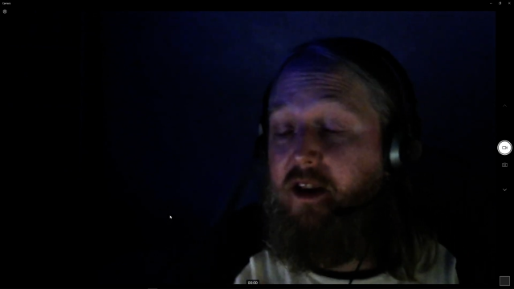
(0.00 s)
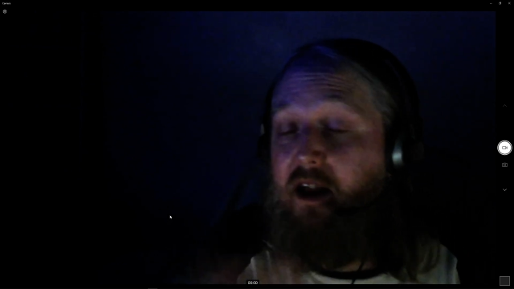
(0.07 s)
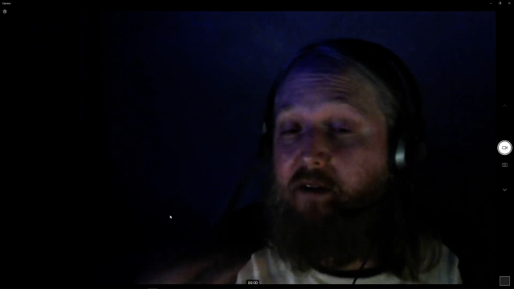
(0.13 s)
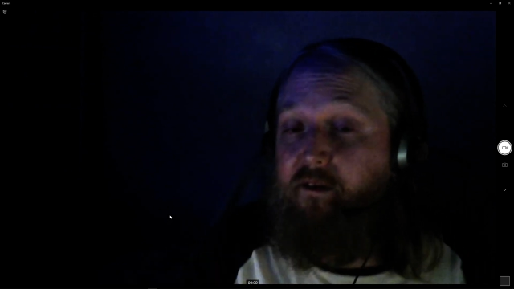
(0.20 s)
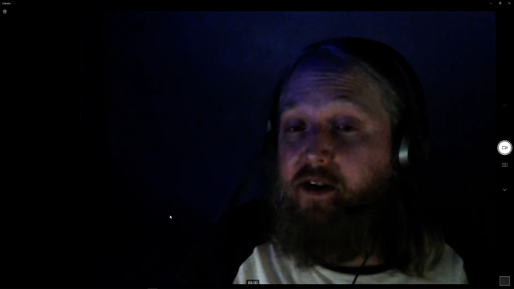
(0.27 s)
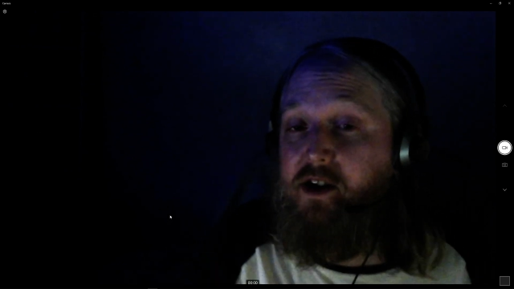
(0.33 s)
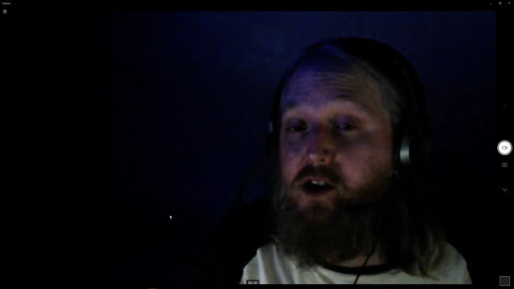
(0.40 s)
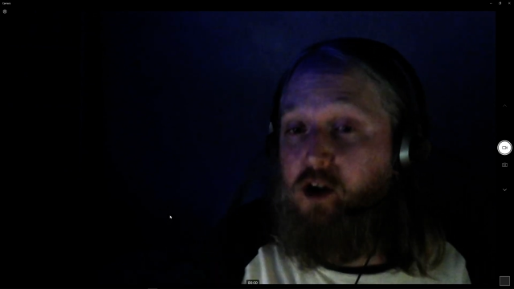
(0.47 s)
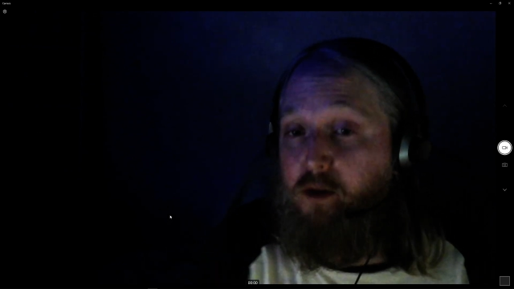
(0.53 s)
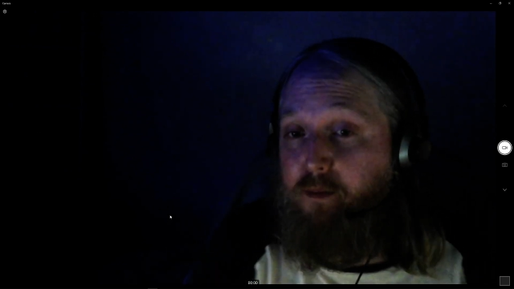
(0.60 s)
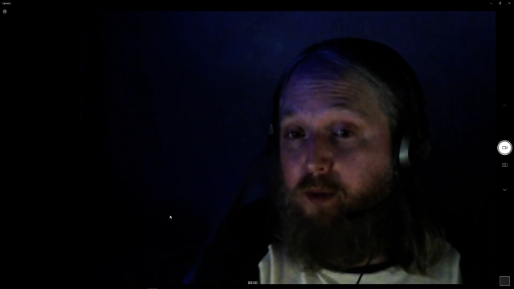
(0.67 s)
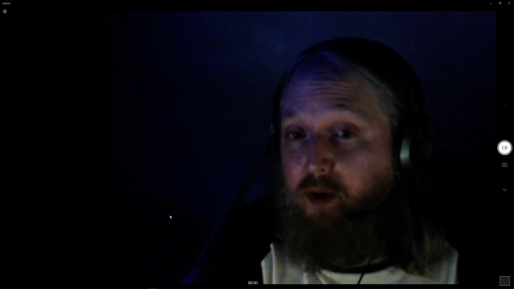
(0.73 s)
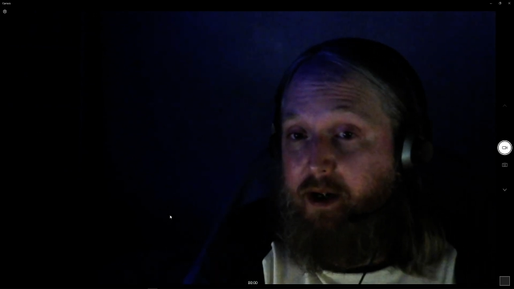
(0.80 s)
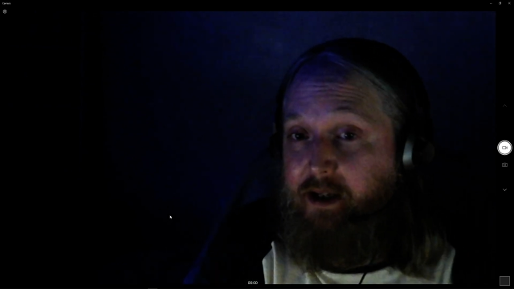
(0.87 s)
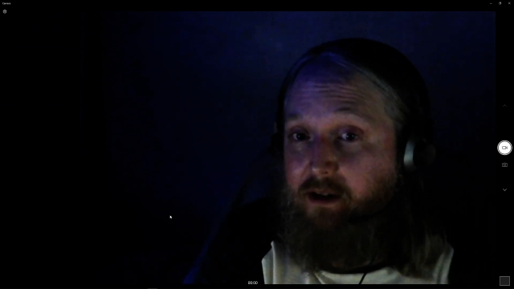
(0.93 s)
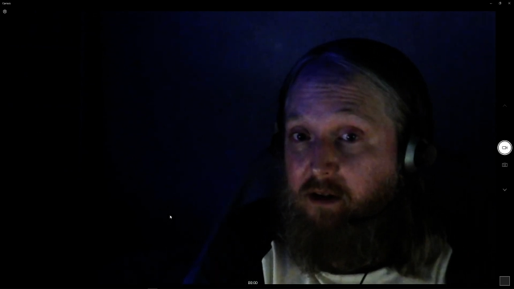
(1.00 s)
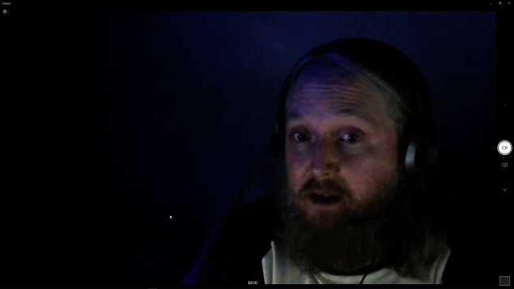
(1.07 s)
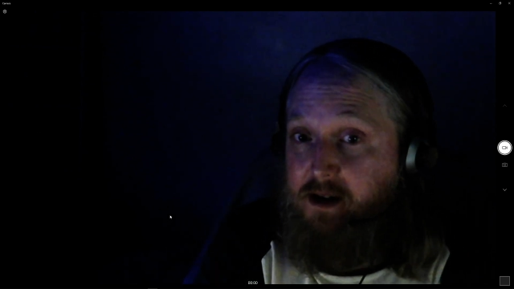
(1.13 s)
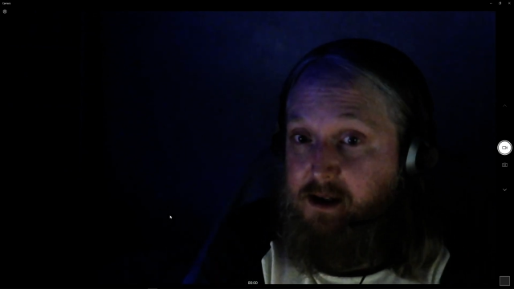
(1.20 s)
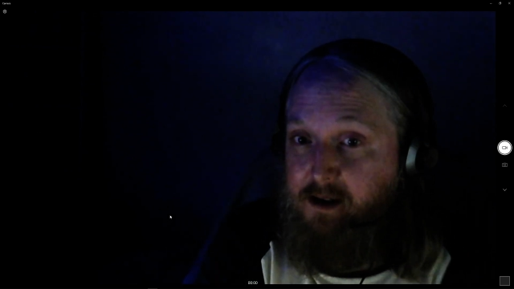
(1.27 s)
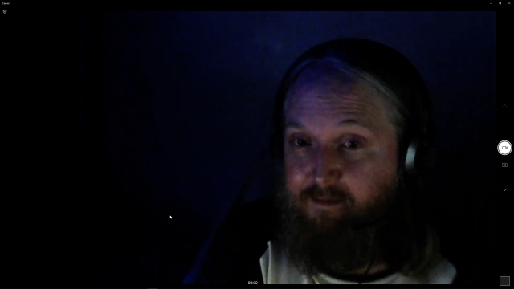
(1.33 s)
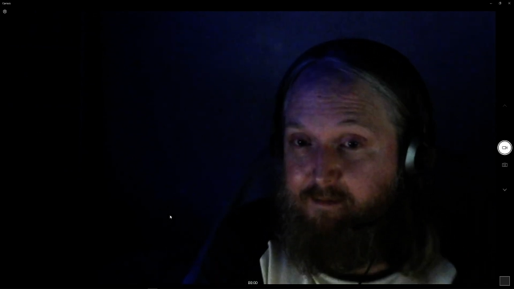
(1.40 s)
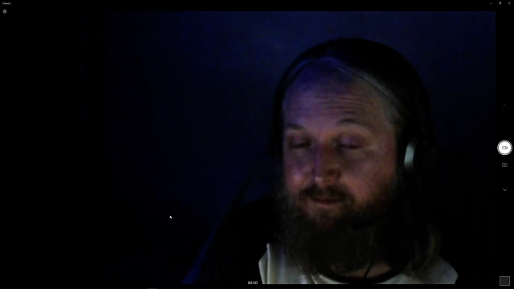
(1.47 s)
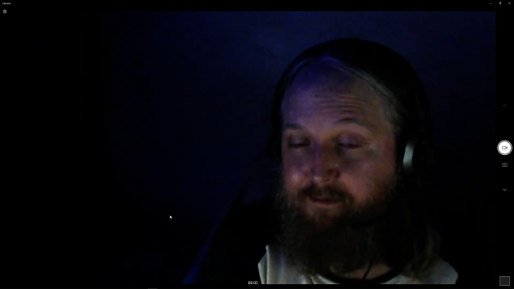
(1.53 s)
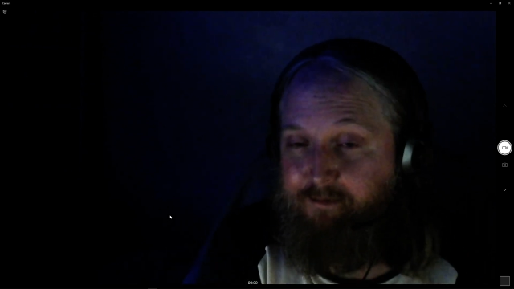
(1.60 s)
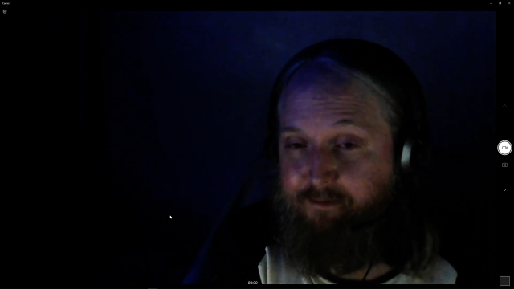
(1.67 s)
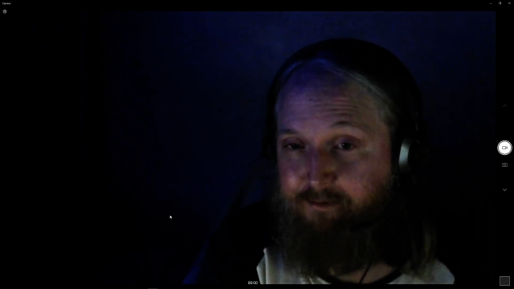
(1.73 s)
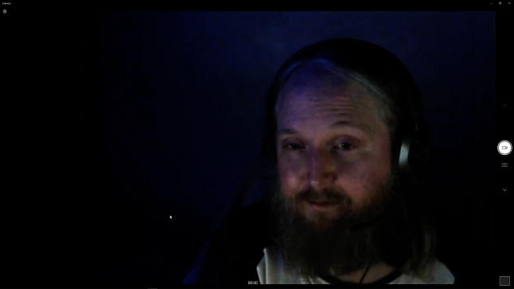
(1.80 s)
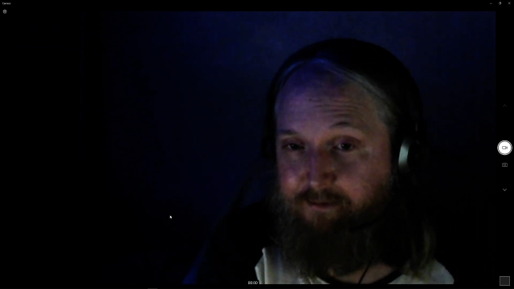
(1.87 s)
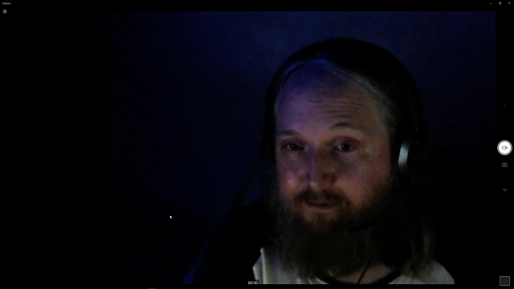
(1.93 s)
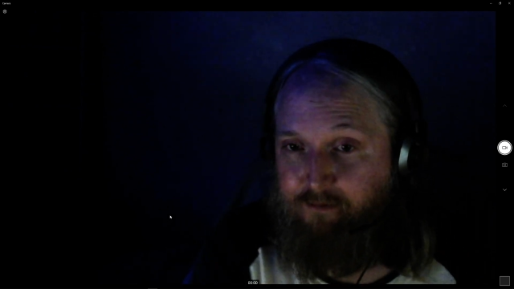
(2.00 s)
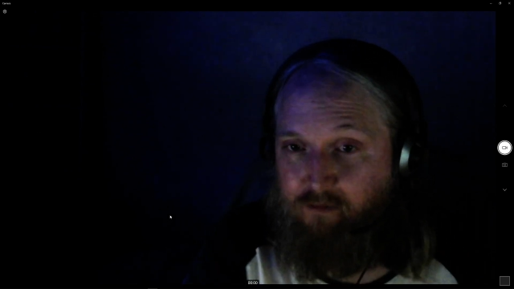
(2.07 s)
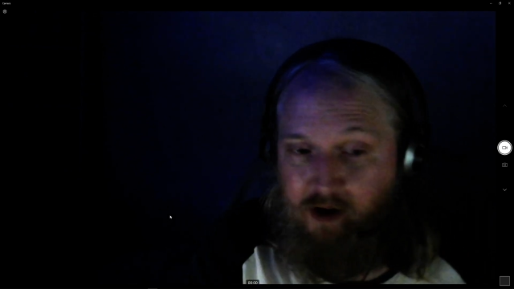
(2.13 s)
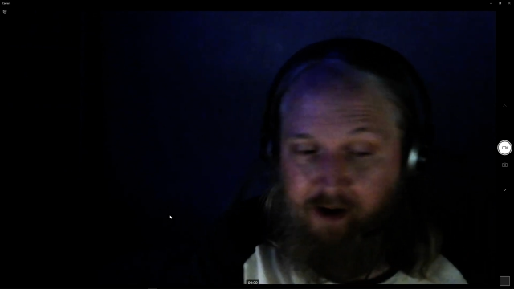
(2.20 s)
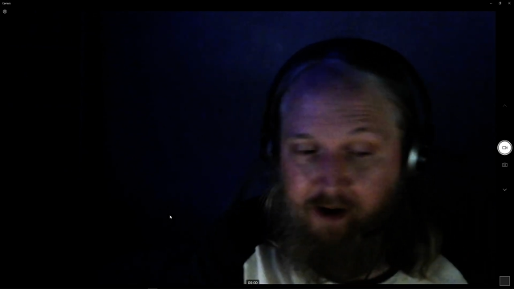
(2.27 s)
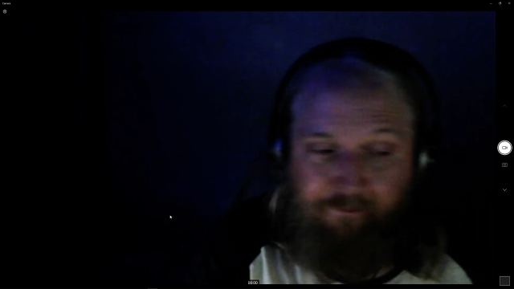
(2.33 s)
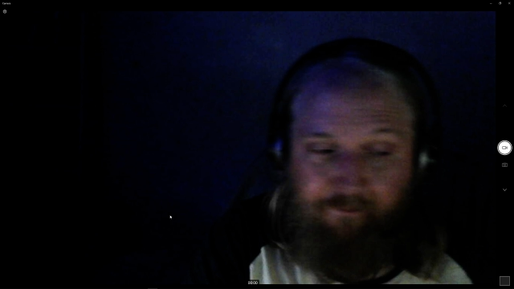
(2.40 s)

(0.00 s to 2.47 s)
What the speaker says: physical body dies, right?